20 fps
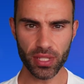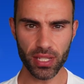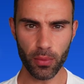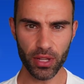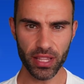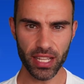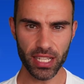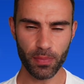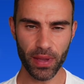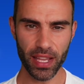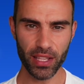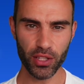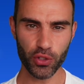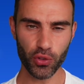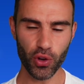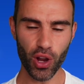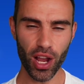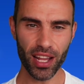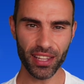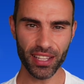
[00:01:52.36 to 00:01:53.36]
someone that's been
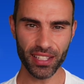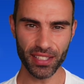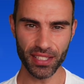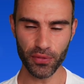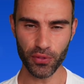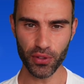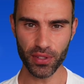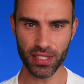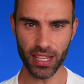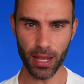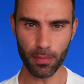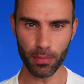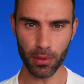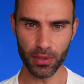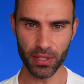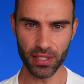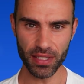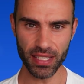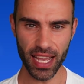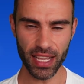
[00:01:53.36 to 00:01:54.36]
trialing different
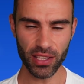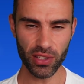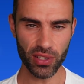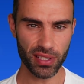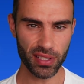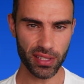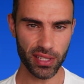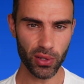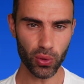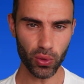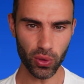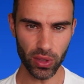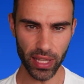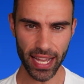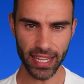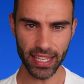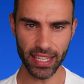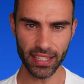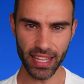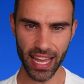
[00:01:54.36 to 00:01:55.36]
supplements and you're still
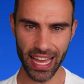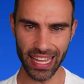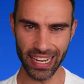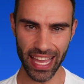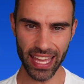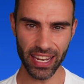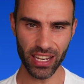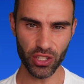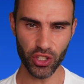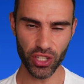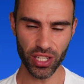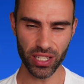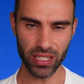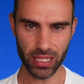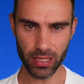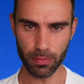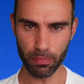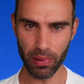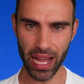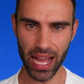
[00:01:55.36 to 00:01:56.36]
lacking that energy,
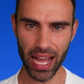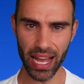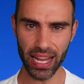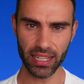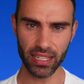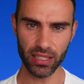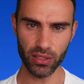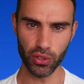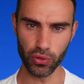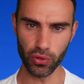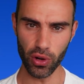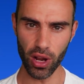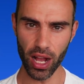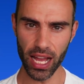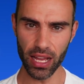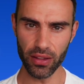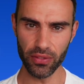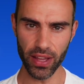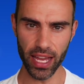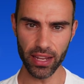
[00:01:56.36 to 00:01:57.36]
spark,
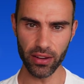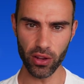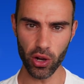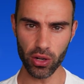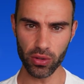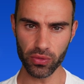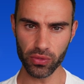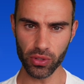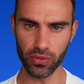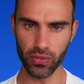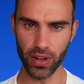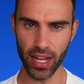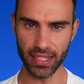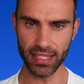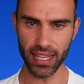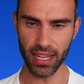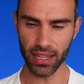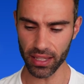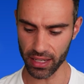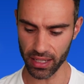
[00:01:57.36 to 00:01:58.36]
drive, and overall
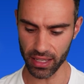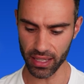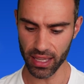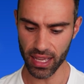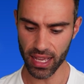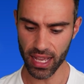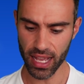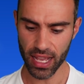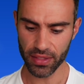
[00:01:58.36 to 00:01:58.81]
vitality,